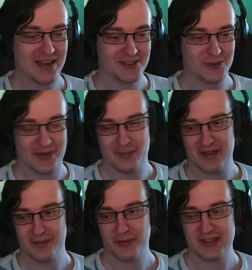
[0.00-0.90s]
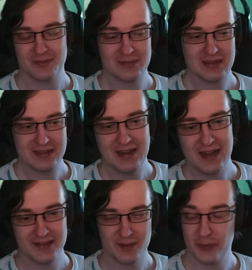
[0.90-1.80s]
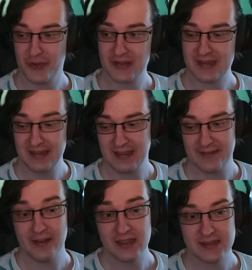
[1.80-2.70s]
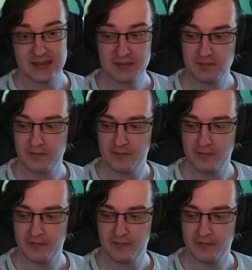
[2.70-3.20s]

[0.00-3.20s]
also prepare for some harder burst healing phases.